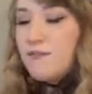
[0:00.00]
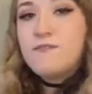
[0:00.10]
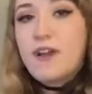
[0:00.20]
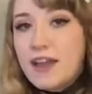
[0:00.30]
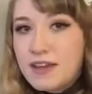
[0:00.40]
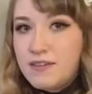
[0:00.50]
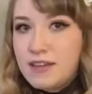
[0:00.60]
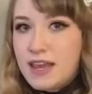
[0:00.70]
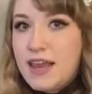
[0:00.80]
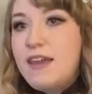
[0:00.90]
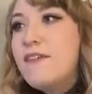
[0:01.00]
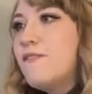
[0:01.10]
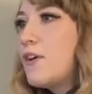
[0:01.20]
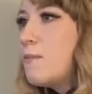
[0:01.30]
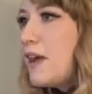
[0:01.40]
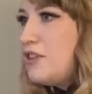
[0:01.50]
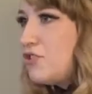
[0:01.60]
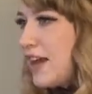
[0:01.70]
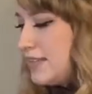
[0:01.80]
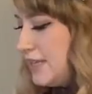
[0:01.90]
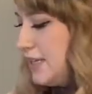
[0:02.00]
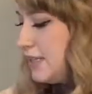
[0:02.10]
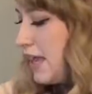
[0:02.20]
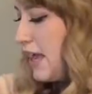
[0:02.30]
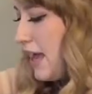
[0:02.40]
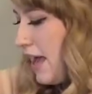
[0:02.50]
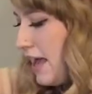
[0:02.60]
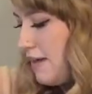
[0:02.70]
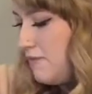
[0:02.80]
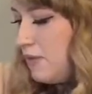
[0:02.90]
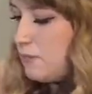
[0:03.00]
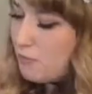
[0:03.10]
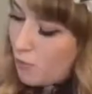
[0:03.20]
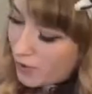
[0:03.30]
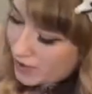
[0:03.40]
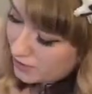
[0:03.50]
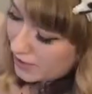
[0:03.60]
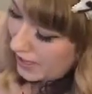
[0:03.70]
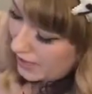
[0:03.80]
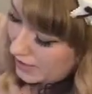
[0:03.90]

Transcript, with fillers: Finally, for my dresses, I have the Memorial Cake